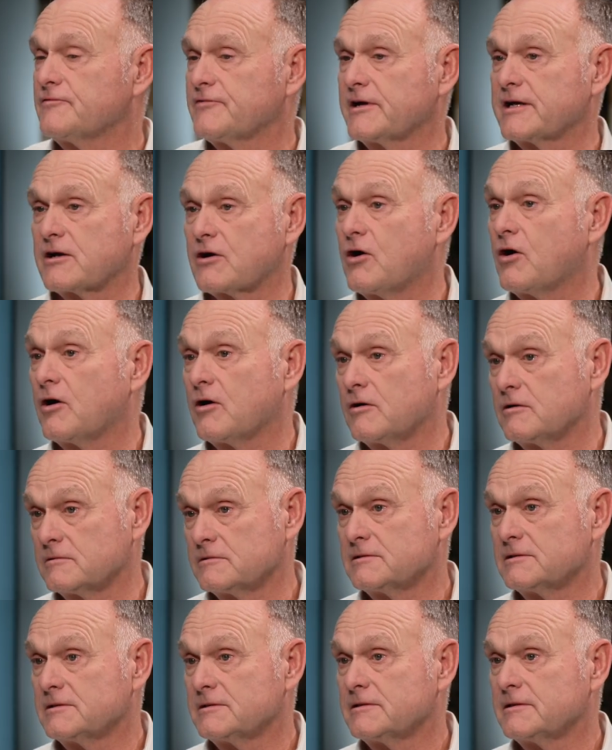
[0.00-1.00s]
if I call,
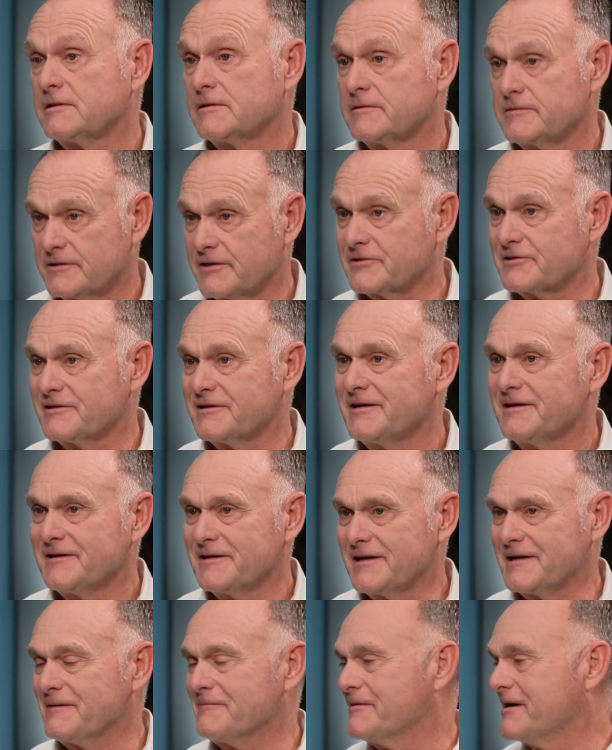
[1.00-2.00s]
and
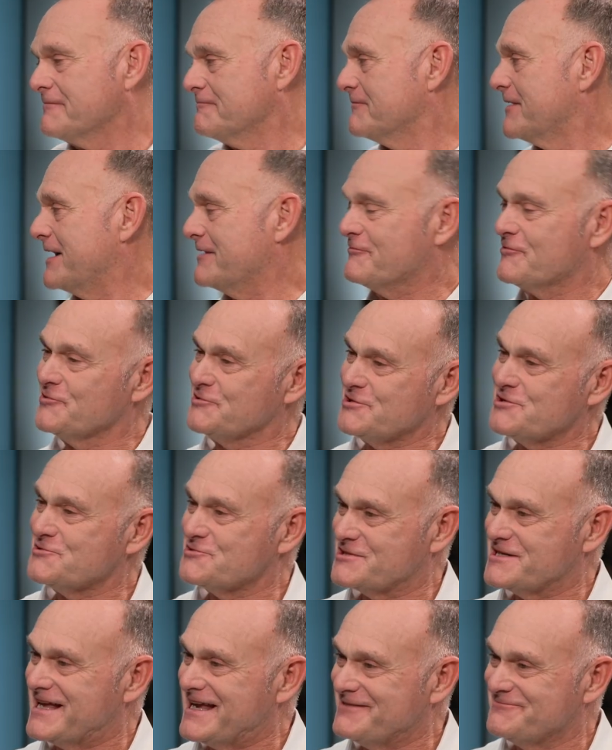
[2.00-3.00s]
I won't
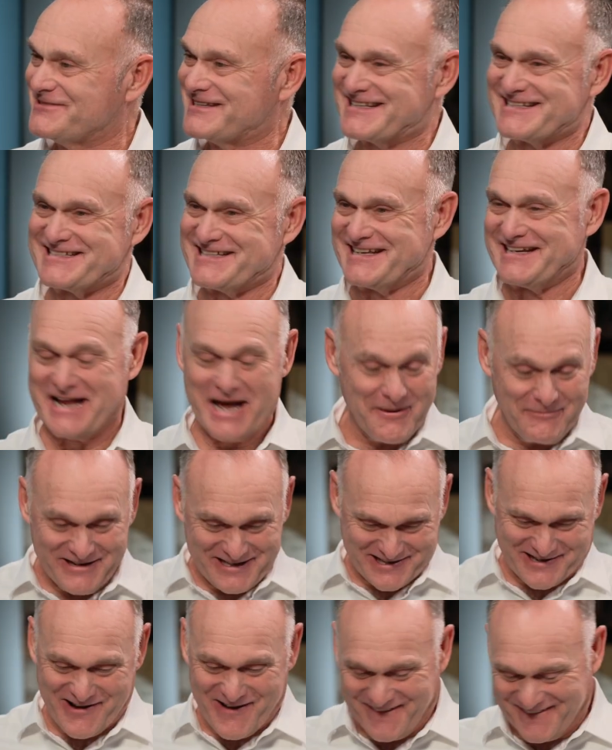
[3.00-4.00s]
use names because I'm going
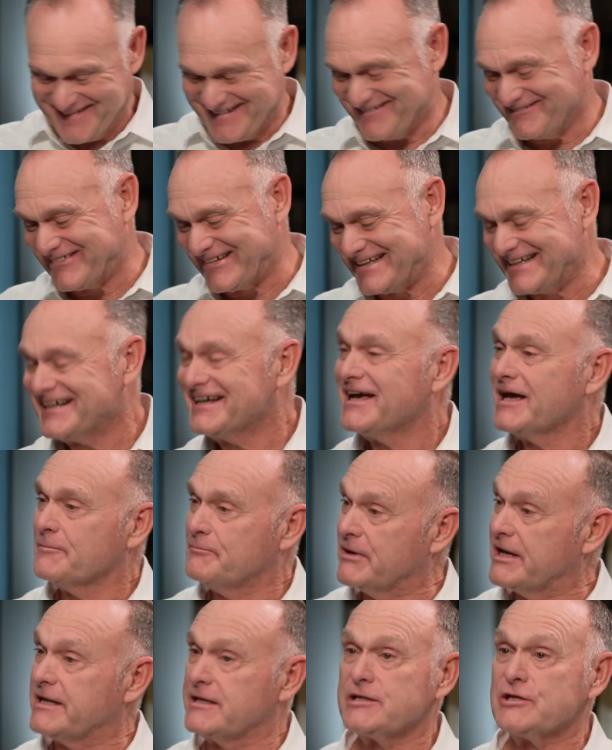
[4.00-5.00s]
to call it.
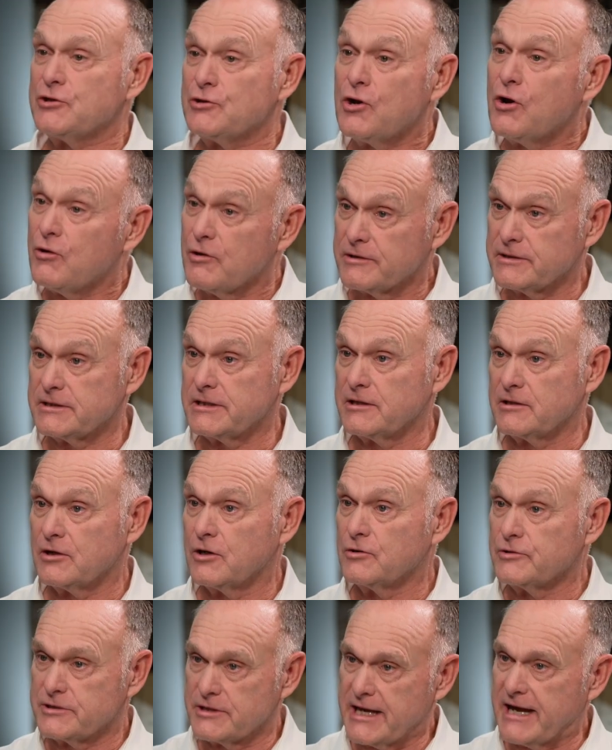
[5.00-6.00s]
But
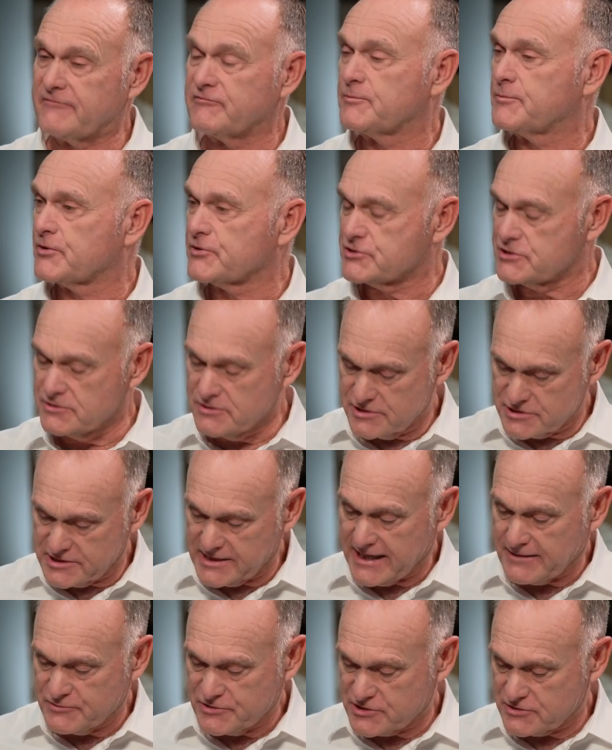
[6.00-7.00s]
you have a person you
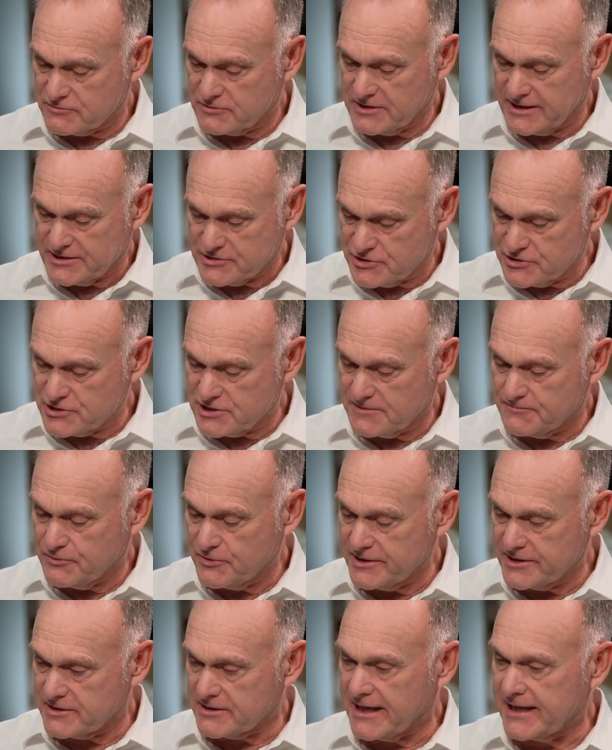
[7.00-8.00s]
establish a relationship
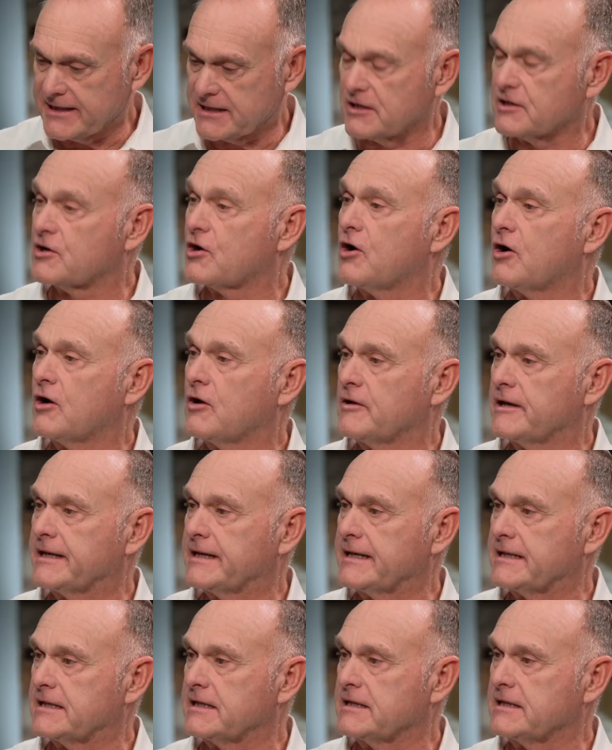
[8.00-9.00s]
with. I can call and
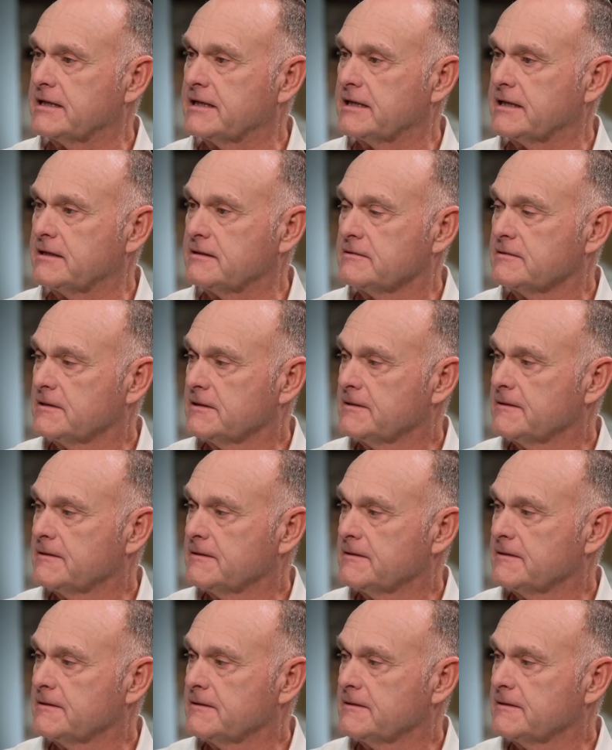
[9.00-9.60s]
I can get